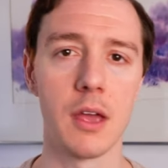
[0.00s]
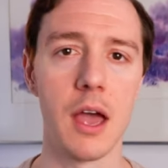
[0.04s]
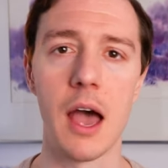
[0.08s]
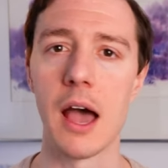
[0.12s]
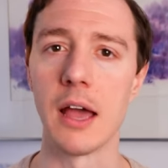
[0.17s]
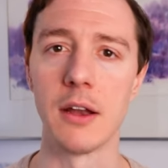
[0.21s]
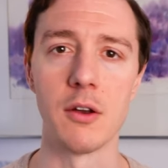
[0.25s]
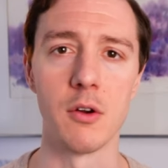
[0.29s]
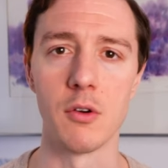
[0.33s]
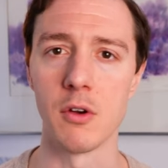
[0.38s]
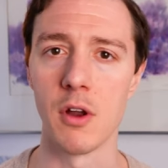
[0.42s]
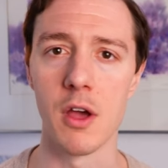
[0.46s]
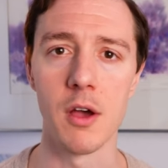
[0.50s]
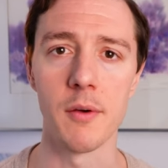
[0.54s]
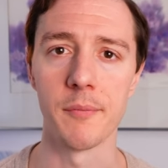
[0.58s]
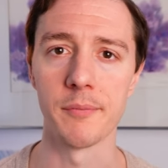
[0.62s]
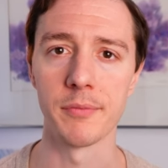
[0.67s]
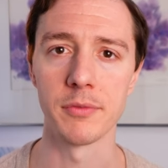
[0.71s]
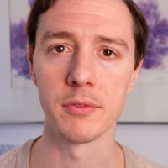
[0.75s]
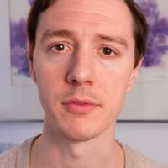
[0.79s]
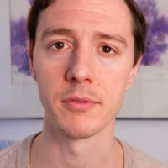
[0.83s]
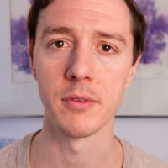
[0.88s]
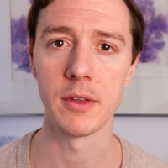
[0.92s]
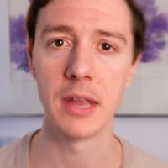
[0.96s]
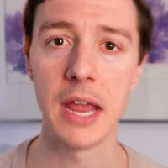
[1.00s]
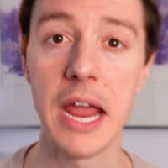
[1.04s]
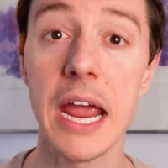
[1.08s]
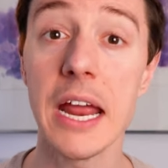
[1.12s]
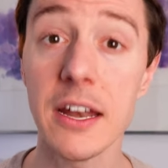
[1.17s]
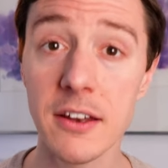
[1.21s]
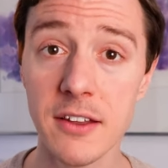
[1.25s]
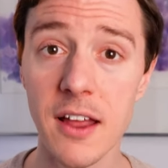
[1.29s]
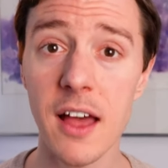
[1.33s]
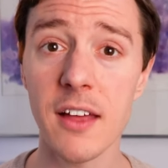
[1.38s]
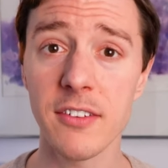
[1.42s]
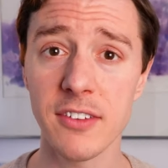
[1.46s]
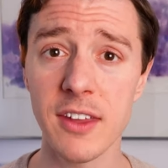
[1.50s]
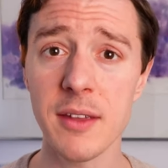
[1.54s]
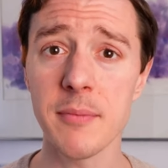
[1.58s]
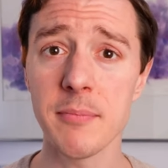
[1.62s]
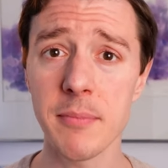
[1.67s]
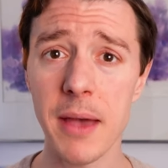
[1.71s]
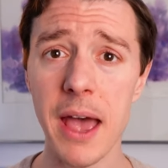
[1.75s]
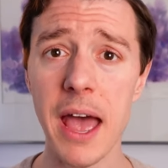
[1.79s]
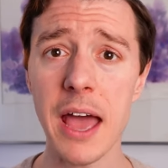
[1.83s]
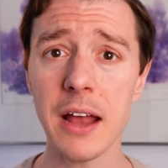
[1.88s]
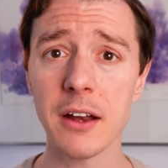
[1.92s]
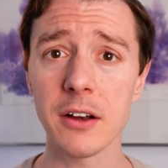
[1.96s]
I don't know. And does it
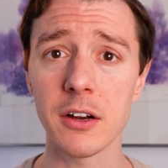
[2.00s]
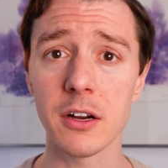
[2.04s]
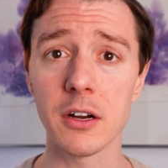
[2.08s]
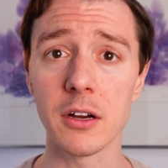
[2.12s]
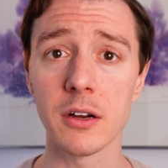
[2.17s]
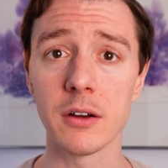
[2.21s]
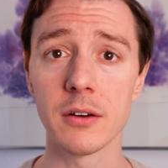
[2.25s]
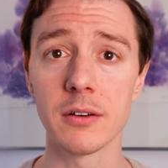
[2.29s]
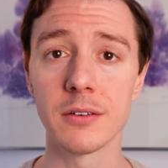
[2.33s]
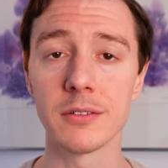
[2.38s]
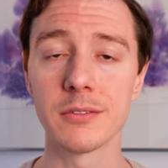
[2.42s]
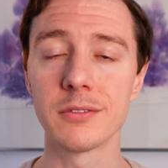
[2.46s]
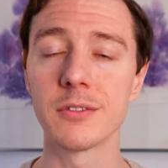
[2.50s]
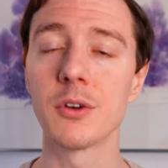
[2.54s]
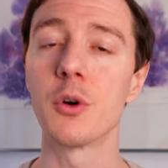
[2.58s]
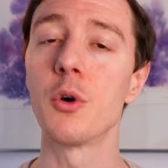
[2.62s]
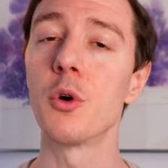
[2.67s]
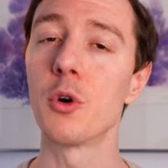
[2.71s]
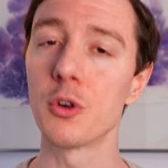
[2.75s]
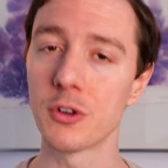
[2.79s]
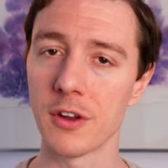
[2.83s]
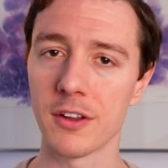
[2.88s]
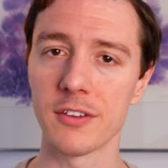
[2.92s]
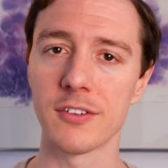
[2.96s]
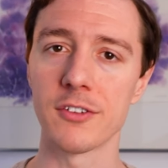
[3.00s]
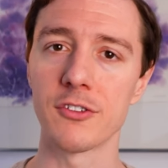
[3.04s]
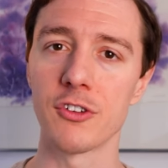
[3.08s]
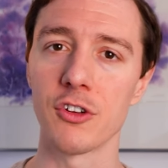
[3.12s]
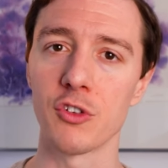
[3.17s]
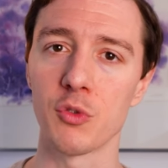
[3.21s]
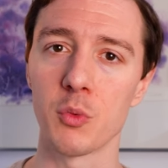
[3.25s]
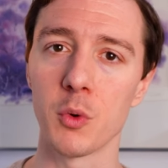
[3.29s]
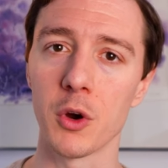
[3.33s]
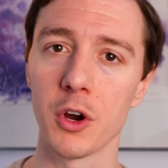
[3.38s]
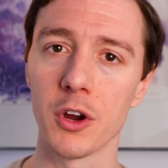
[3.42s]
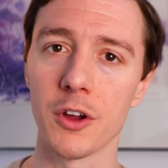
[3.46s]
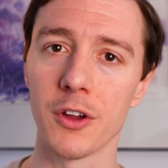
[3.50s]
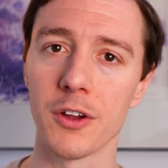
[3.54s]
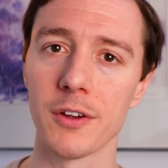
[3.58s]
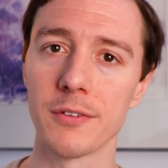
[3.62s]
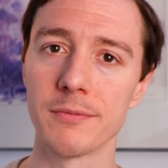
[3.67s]
matter? Or does it just work?